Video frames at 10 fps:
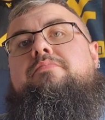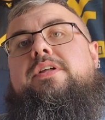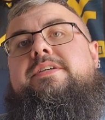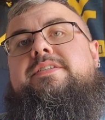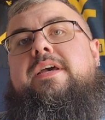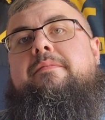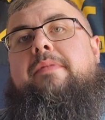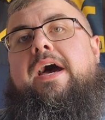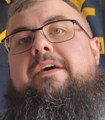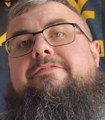Please
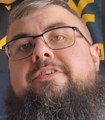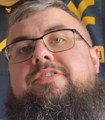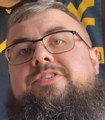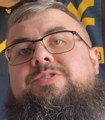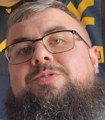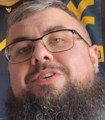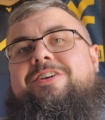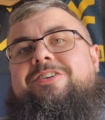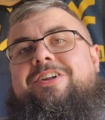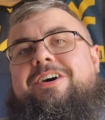stand by after the short
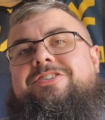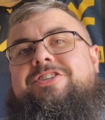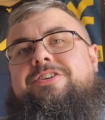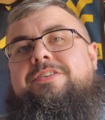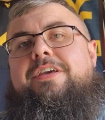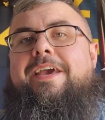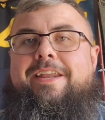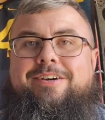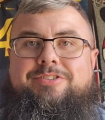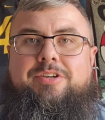introduction
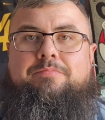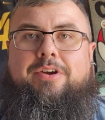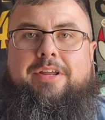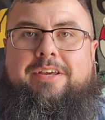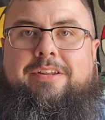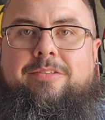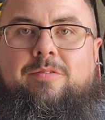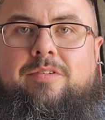and I'll jump right into the